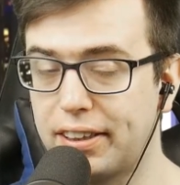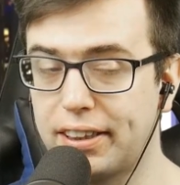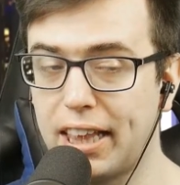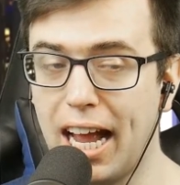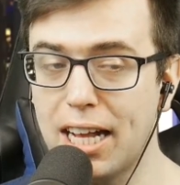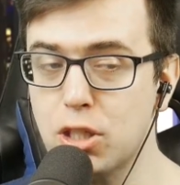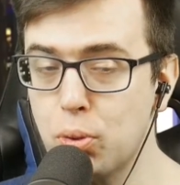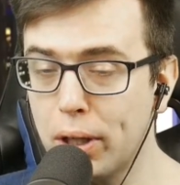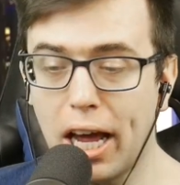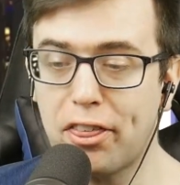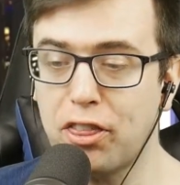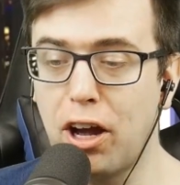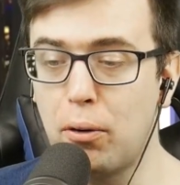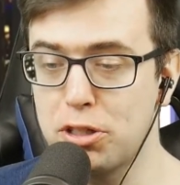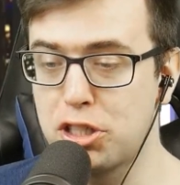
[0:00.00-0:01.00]
That's what I
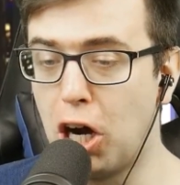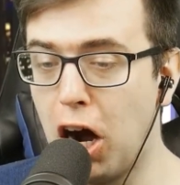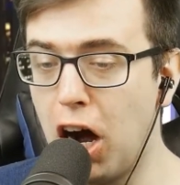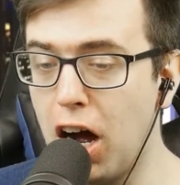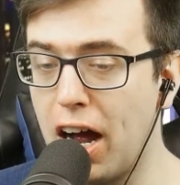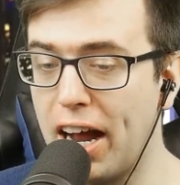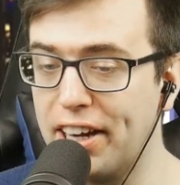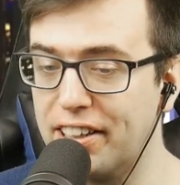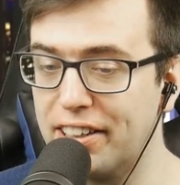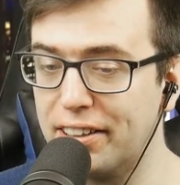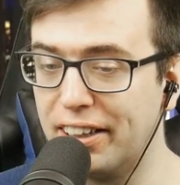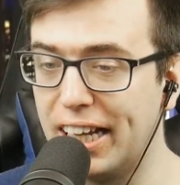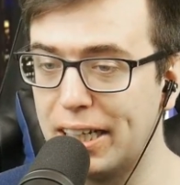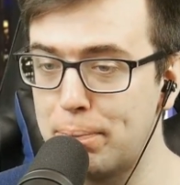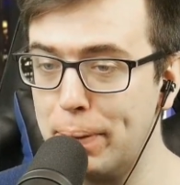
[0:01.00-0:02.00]
thought was odd,
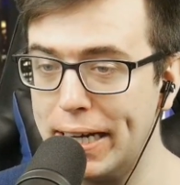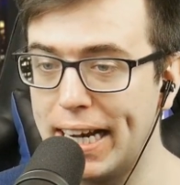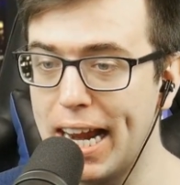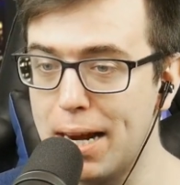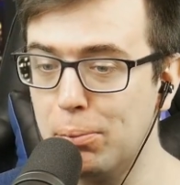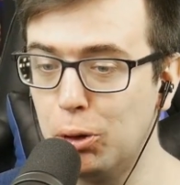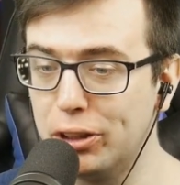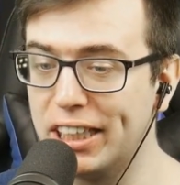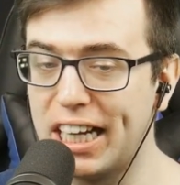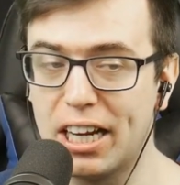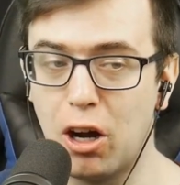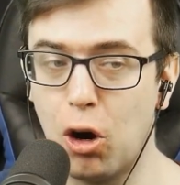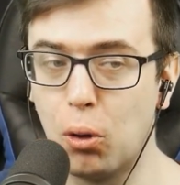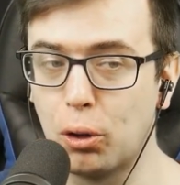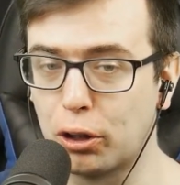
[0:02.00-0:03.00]
like being able to
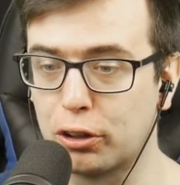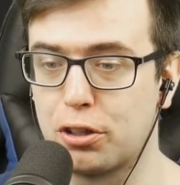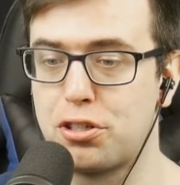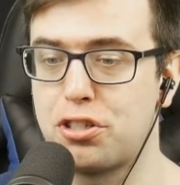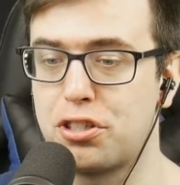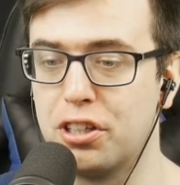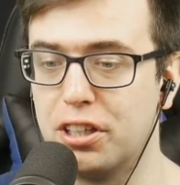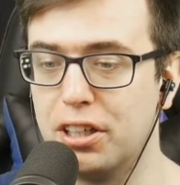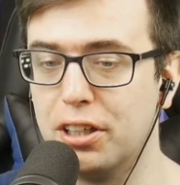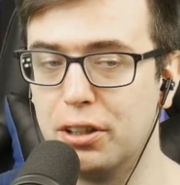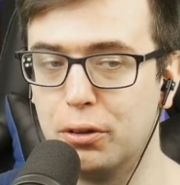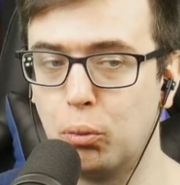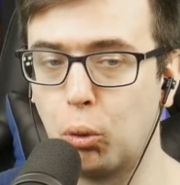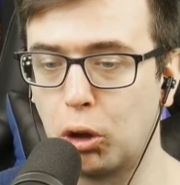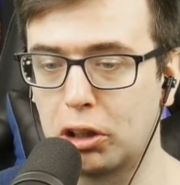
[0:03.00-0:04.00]
get ogres to
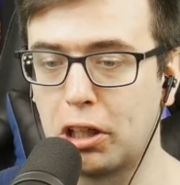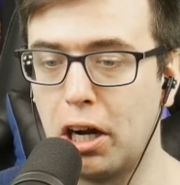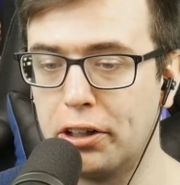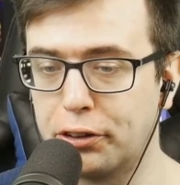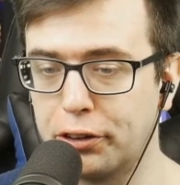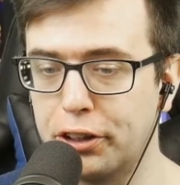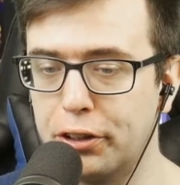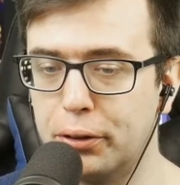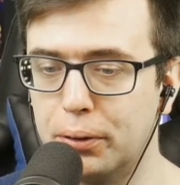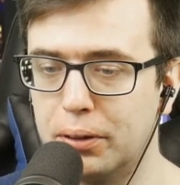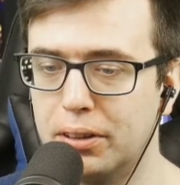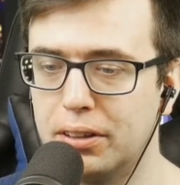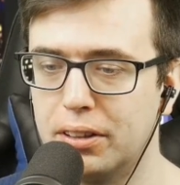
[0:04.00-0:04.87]
work under you.